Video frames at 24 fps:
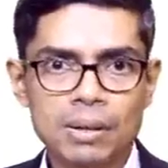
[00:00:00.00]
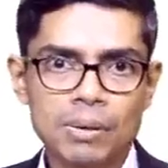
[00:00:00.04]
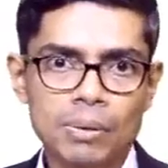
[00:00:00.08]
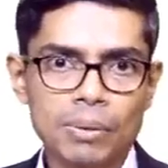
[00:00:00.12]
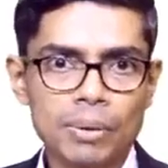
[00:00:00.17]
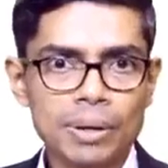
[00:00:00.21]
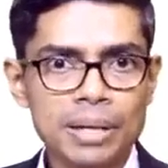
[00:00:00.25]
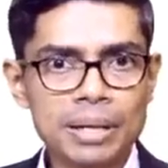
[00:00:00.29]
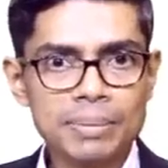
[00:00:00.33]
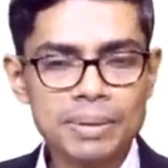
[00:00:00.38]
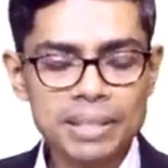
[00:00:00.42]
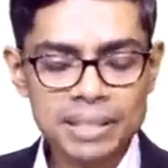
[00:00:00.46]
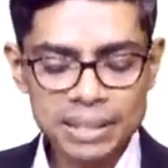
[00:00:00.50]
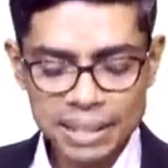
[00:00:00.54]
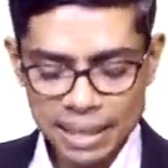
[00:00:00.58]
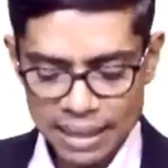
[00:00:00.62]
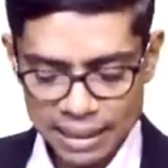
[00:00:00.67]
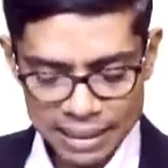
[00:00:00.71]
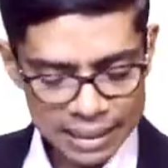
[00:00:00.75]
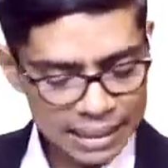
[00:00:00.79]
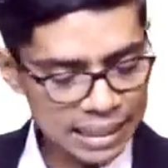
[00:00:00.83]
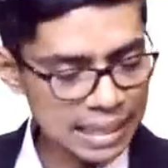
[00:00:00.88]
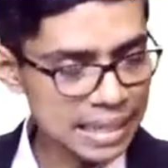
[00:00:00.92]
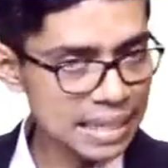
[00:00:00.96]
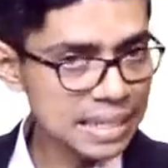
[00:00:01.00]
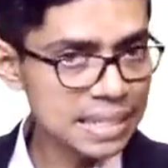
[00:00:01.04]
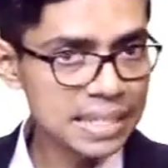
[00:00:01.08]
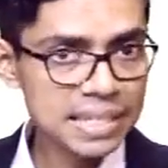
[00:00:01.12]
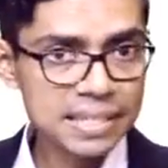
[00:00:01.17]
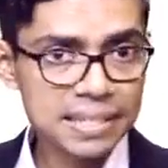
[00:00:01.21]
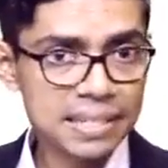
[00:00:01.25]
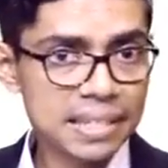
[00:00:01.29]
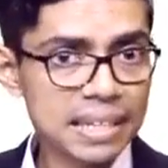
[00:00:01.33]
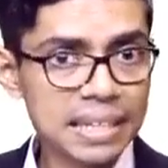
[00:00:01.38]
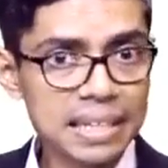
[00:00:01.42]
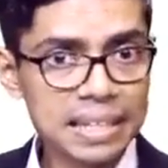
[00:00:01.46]
Whenever the
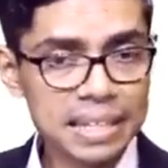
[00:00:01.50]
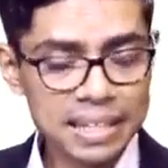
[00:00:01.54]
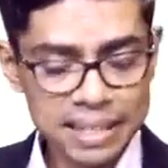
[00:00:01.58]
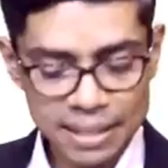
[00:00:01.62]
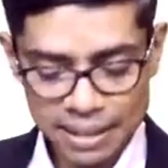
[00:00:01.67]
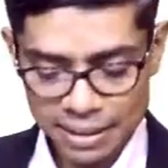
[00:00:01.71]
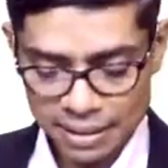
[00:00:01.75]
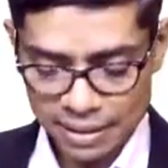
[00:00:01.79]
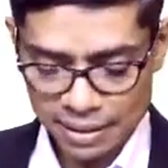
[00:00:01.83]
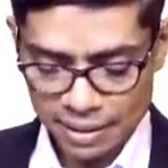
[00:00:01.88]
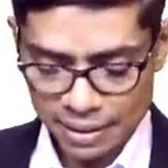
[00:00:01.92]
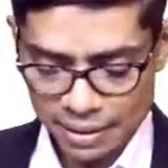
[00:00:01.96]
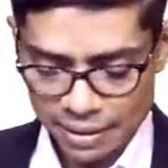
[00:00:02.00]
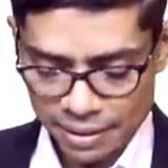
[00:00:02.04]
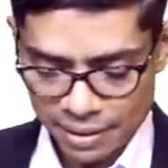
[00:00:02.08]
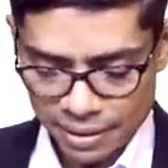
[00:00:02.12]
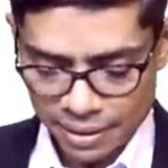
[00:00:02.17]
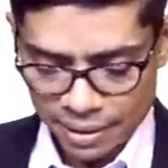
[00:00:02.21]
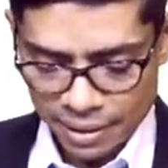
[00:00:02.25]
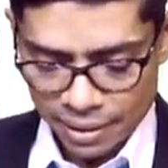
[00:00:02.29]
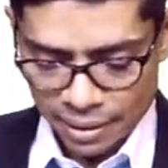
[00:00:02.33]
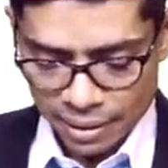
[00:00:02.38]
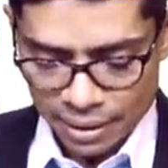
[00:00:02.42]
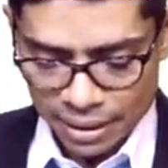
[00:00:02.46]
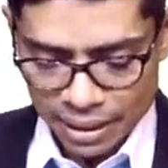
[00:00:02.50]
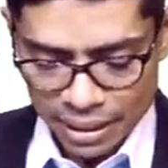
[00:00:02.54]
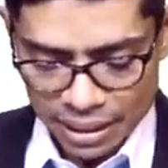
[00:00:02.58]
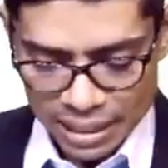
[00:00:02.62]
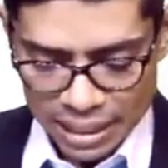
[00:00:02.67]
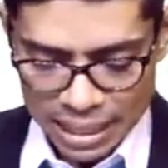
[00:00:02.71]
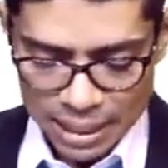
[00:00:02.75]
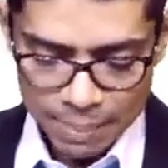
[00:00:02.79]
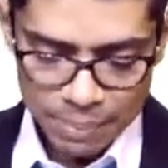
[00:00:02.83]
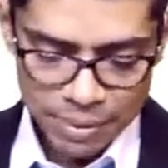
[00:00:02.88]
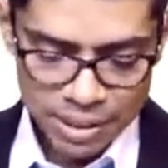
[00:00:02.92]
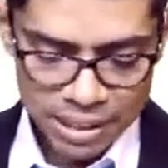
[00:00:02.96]
ages increases, the
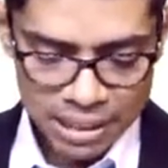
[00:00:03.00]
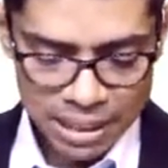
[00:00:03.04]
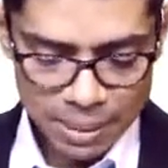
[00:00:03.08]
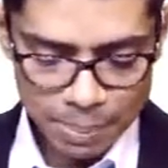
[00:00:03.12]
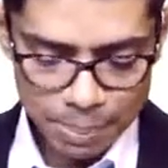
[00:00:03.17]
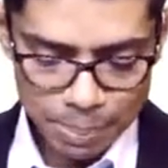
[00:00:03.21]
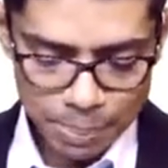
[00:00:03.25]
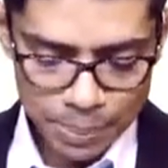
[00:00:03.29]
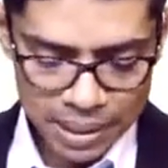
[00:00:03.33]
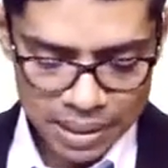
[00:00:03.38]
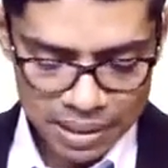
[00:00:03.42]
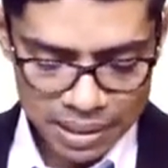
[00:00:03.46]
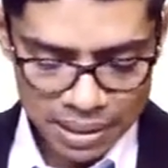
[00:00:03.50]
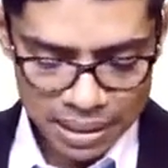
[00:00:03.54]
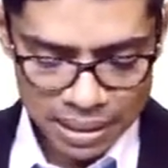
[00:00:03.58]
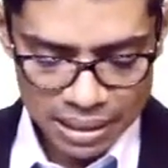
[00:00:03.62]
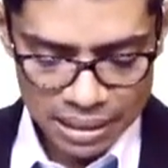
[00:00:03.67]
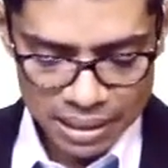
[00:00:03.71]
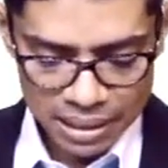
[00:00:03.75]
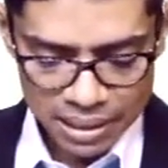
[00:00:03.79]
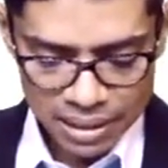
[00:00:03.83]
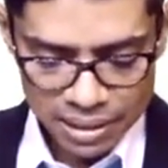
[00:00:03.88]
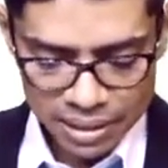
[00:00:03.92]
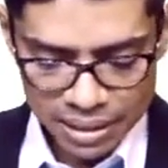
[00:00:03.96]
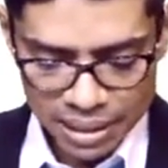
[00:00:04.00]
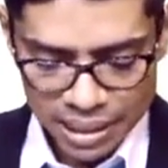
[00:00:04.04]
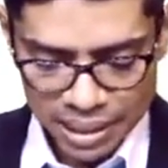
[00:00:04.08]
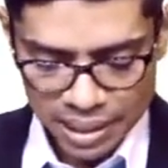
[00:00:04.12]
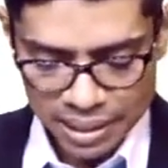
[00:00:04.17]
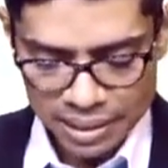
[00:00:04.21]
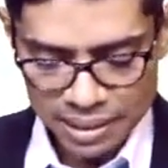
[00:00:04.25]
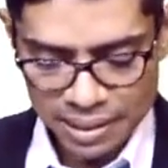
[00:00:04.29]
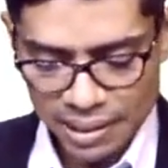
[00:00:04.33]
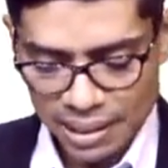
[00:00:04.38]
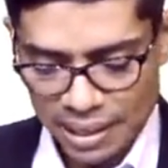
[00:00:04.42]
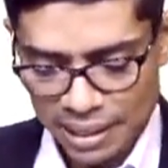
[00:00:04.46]
REM sleep percentage
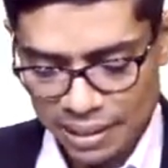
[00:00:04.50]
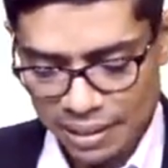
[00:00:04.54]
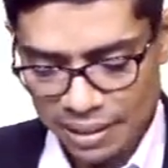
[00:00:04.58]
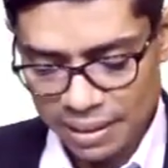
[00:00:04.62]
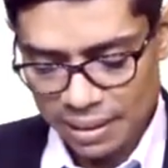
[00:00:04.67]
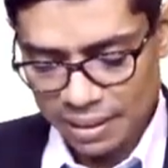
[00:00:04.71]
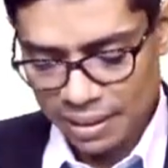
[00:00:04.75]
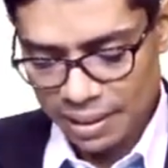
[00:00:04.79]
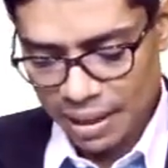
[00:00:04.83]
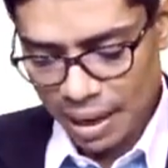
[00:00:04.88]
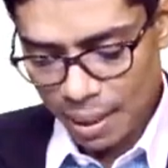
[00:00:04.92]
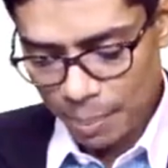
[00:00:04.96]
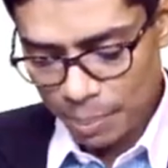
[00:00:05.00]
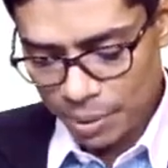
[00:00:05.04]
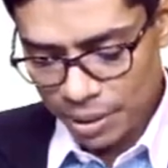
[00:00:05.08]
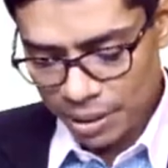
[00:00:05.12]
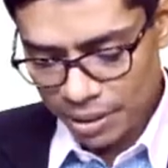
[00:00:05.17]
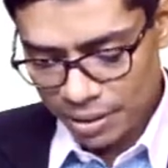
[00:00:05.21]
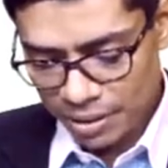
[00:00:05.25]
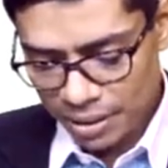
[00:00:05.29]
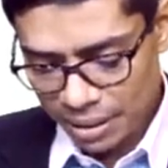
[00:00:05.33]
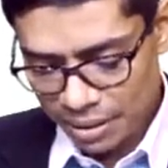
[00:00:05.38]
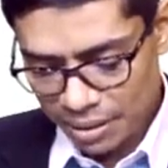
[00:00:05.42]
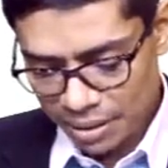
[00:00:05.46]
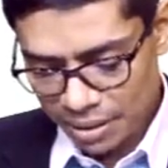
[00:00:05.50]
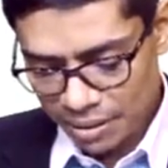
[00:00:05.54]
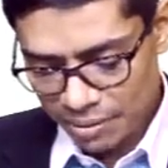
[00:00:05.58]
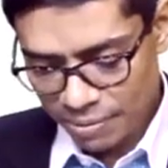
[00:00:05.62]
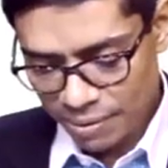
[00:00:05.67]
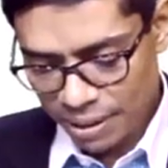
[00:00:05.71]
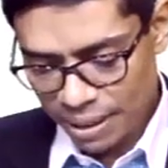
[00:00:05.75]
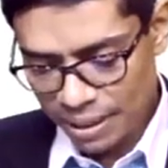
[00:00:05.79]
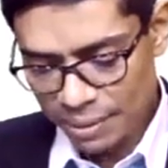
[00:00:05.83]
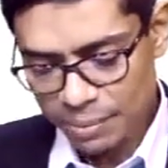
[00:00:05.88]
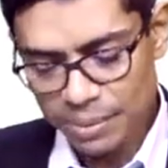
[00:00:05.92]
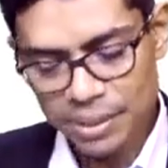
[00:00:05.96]
decreases like this. After
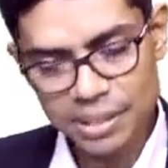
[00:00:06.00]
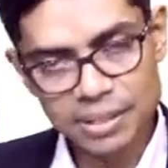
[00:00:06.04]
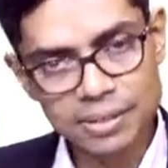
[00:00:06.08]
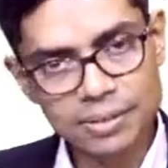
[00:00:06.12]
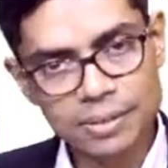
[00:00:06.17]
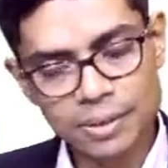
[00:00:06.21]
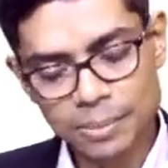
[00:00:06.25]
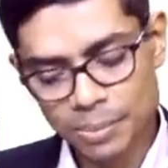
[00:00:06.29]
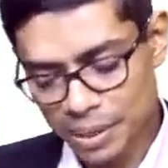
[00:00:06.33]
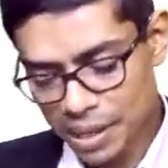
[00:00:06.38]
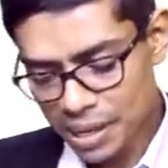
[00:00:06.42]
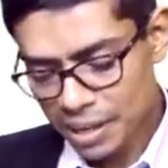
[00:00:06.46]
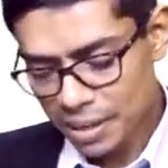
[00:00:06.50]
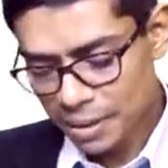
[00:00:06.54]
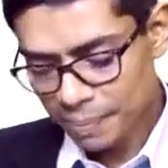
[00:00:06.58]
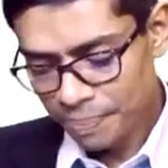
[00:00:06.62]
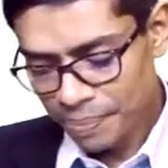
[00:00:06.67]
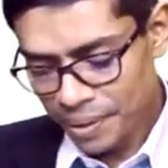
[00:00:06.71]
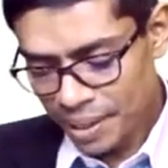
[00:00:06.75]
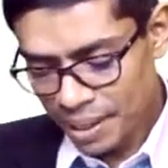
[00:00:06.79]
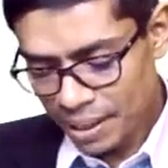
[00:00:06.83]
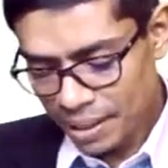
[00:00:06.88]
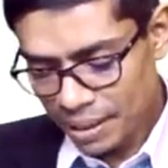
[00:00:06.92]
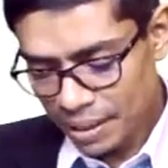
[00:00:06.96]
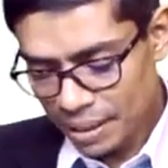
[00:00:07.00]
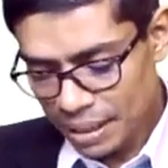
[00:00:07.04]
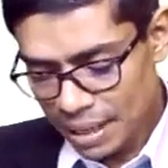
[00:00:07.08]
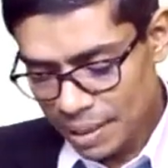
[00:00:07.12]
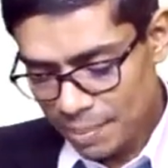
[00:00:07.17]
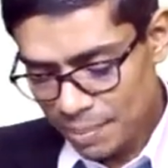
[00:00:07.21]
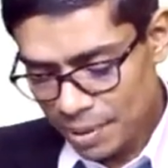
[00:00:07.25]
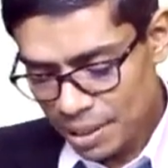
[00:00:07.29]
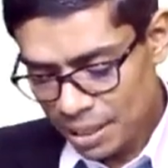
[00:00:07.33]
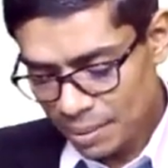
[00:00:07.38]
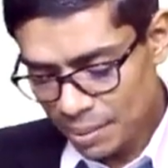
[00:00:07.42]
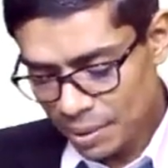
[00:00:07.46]
65 years of age,
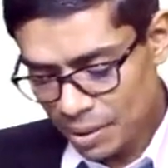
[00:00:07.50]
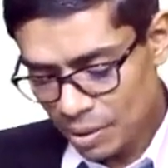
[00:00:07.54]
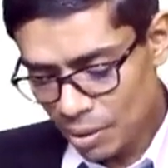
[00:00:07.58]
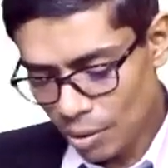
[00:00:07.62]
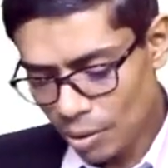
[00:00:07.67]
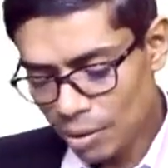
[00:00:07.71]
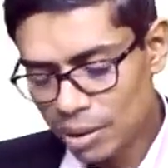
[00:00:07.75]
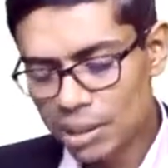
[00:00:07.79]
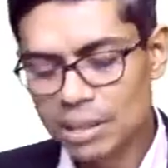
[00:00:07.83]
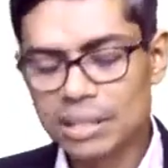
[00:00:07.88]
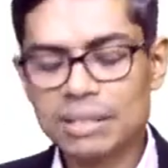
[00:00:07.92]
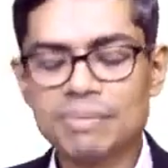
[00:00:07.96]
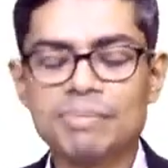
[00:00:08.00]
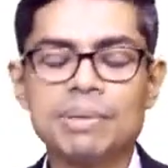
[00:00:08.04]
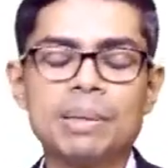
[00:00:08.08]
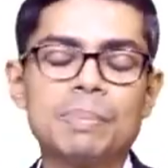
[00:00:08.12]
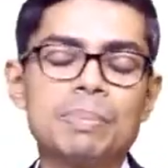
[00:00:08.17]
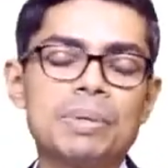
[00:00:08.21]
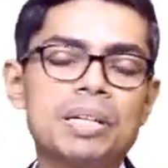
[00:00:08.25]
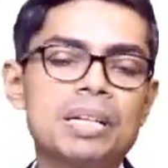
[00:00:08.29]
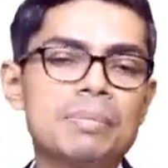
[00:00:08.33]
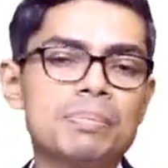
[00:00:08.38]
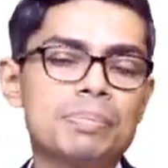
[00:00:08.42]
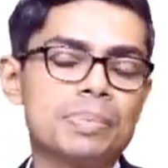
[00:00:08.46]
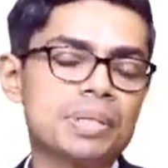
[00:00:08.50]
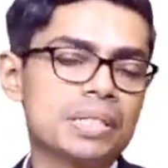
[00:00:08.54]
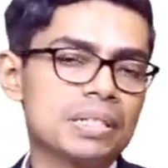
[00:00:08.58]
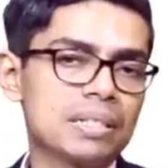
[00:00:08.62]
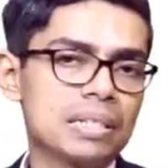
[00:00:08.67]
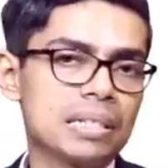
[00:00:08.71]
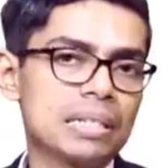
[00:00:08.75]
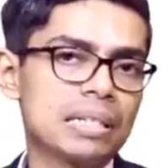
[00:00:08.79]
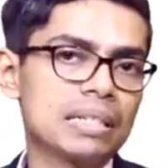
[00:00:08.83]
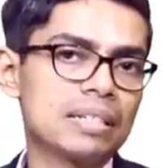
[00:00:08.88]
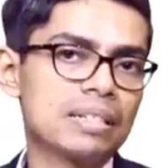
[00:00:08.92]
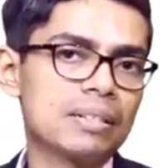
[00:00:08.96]
REM sleep is only
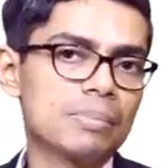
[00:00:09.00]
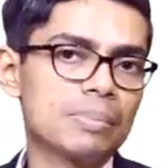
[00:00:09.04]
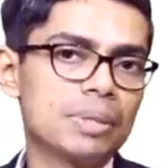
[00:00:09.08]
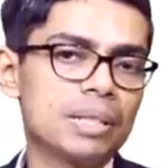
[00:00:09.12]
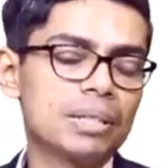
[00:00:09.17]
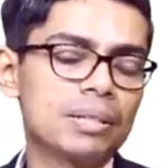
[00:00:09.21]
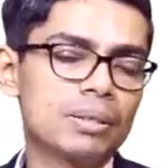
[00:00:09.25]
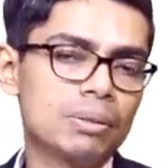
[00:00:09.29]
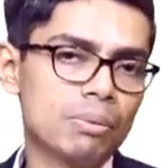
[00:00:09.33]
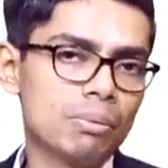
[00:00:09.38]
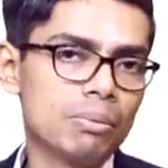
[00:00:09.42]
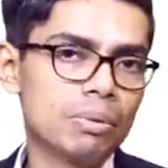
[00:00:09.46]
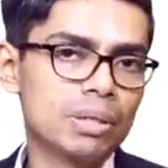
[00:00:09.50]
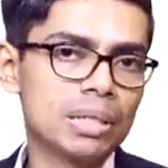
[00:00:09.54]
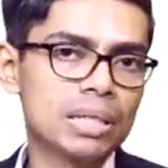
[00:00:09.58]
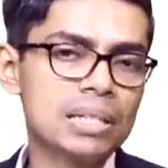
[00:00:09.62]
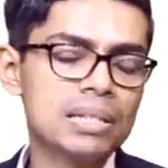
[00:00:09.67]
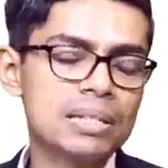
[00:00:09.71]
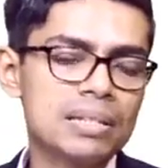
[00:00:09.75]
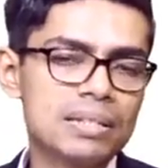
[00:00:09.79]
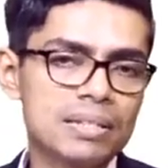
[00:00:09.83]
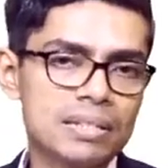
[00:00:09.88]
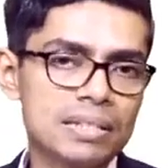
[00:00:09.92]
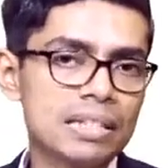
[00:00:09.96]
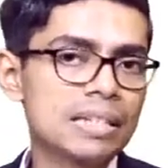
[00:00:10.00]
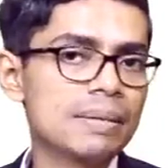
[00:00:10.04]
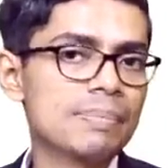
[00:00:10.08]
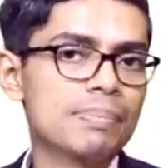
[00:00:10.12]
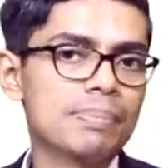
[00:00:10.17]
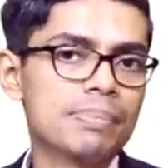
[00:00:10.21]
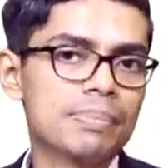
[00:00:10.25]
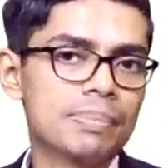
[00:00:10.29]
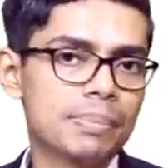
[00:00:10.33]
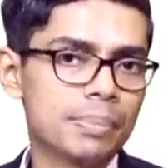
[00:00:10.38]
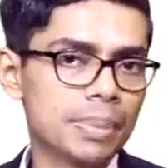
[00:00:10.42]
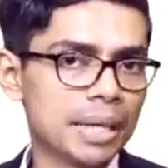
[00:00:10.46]
15% of the total
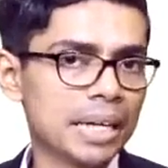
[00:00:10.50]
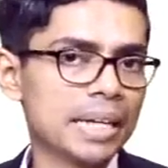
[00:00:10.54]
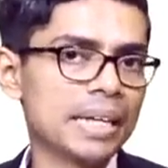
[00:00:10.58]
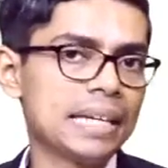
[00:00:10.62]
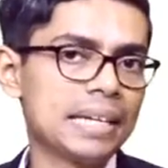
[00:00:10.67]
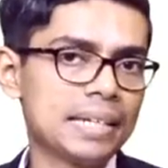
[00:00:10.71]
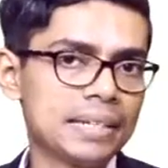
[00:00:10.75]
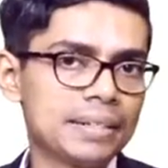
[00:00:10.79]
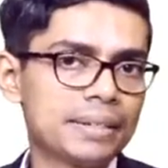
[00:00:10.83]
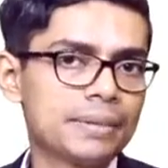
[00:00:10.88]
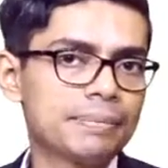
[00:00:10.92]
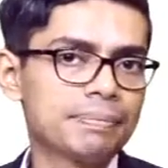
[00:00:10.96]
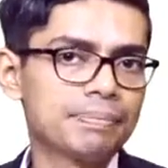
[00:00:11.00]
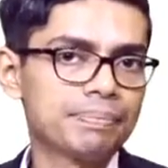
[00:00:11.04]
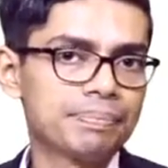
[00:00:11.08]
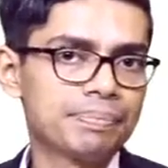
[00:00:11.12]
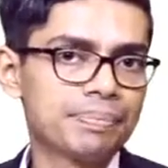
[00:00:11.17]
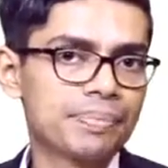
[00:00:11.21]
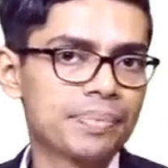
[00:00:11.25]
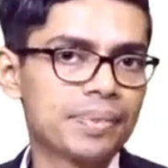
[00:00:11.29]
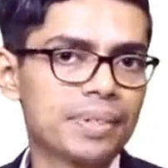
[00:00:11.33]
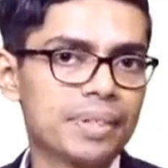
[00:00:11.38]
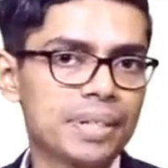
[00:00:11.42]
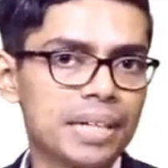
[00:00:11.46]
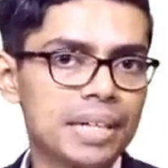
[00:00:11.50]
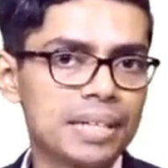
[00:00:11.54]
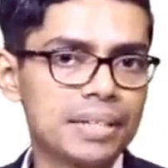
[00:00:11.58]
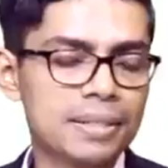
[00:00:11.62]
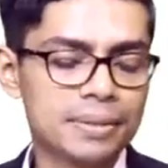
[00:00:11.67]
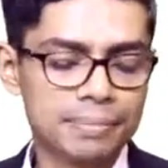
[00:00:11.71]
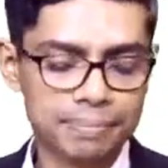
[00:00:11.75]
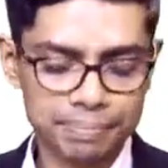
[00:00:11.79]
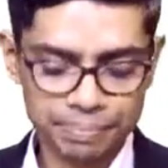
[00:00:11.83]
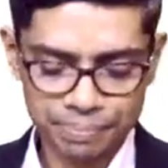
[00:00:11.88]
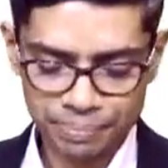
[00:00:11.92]
sleep period, right?